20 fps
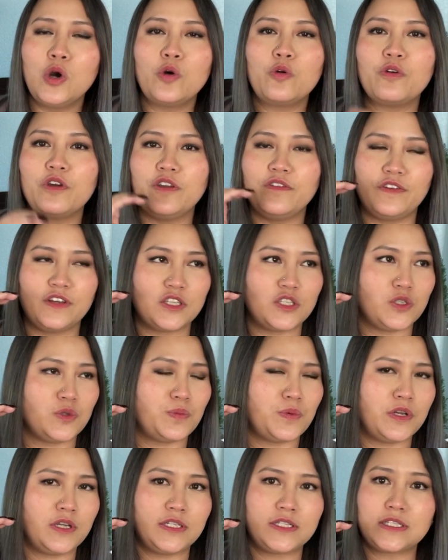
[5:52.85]
We've
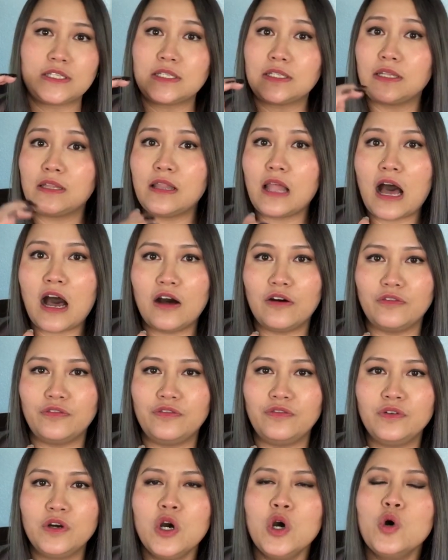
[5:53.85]
experienced
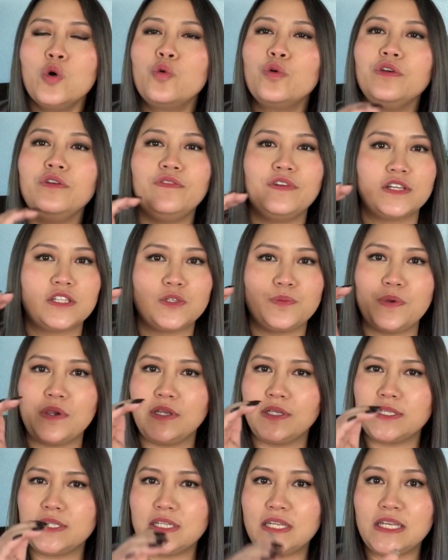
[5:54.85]
love. We've
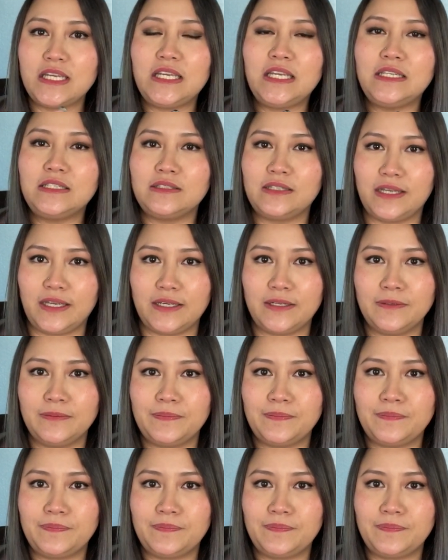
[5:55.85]
experienced healing.